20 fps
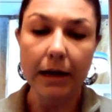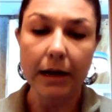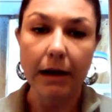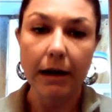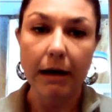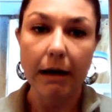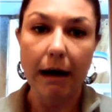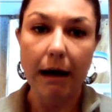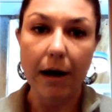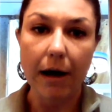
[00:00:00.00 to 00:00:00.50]

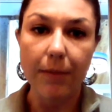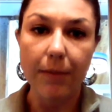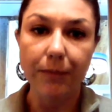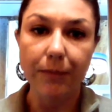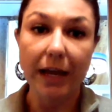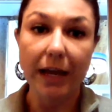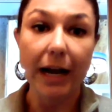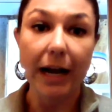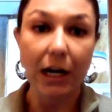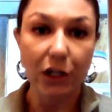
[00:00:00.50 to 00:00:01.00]
And
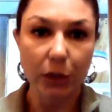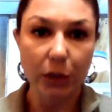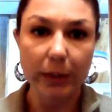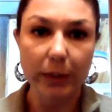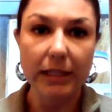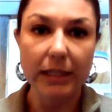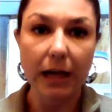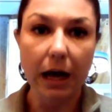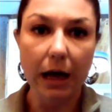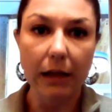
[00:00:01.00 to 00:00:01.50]
actually, we
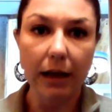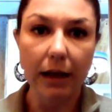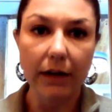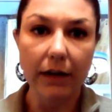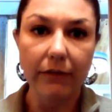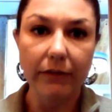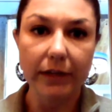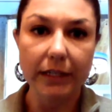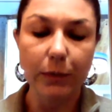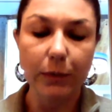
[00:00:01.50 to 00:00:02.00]
saw a lot
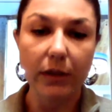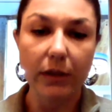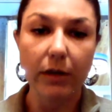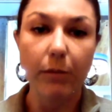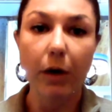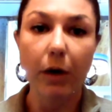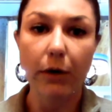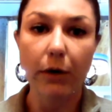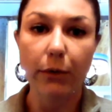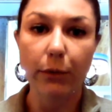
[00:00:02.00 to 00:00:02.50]
of this with the
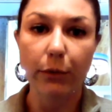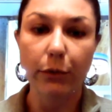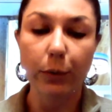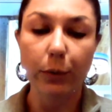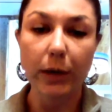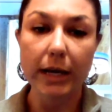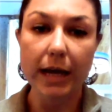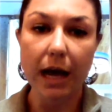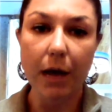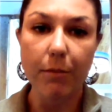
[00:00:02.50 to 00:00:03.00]
Model
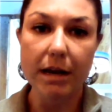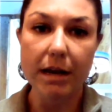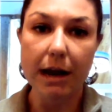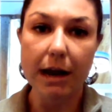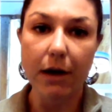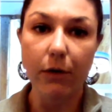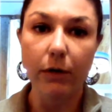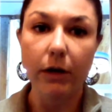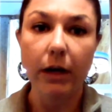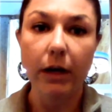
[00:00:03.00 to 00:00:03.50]
3 coming
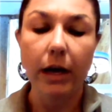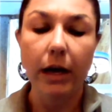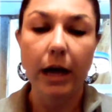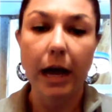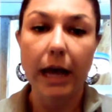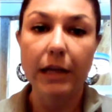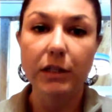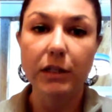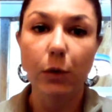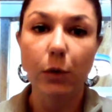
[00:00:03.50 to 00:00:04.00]
out.
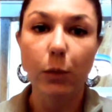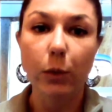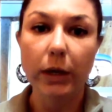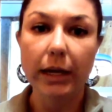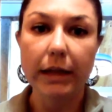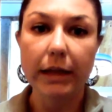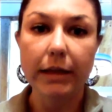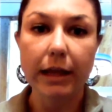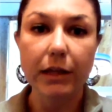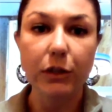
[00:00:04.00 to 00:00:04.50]
And so we
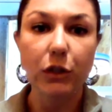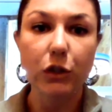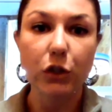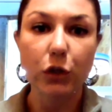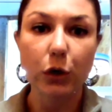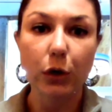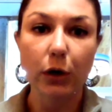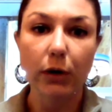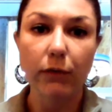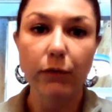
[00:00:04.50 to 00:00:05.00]
can then
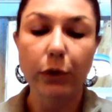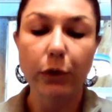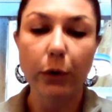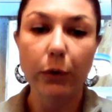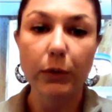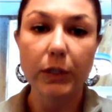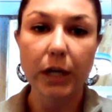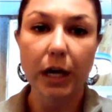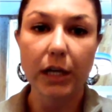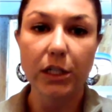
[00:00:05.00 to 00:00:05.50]
serve
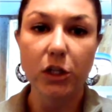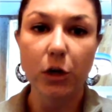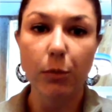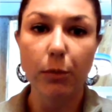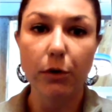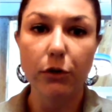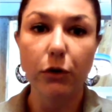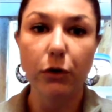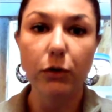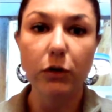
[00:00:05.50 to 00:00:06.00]
those
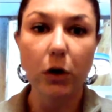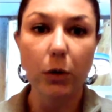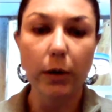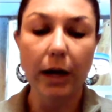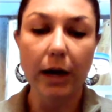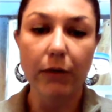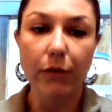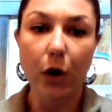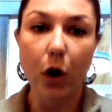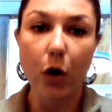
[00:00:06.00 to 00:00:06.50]
customers who don't
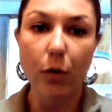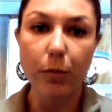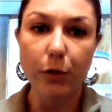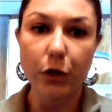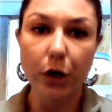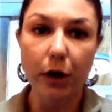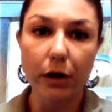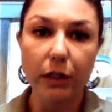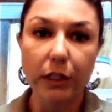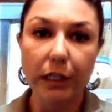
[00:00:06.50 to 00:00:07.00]
have home
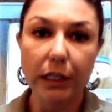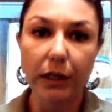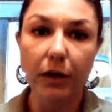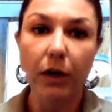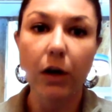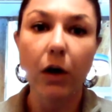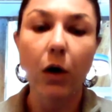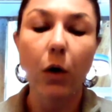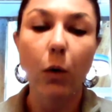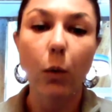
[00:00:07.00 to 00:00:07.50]
charging
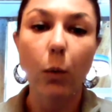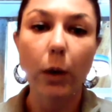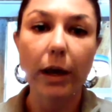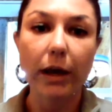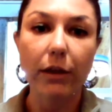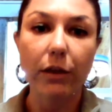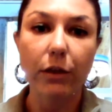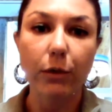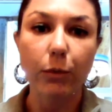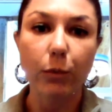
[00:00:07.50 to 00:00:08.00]

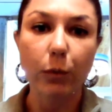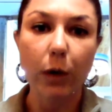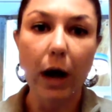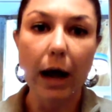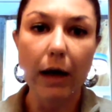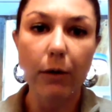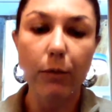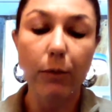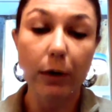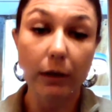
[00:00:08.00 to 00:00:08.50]
with
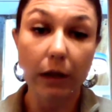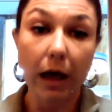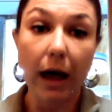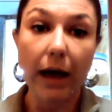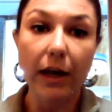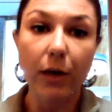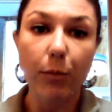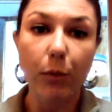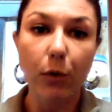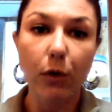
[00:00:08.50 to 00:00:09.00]

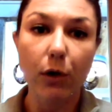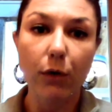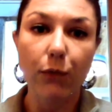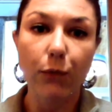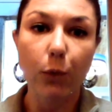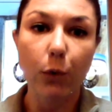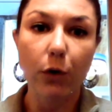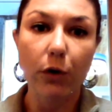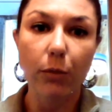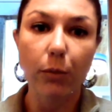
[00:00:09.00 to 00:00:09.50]
reliable,
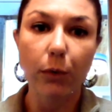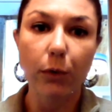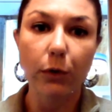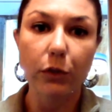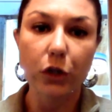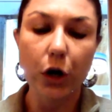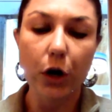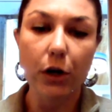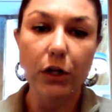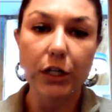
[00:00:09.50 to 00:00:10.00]
affordable
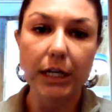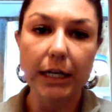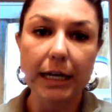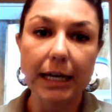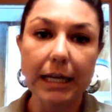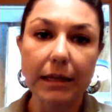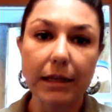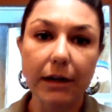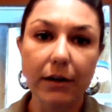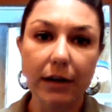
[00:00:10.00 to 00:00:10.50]
charging
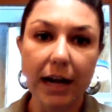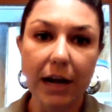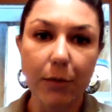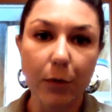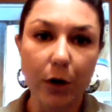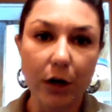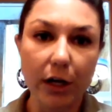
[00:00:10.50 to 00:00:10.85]
in their neighborhood.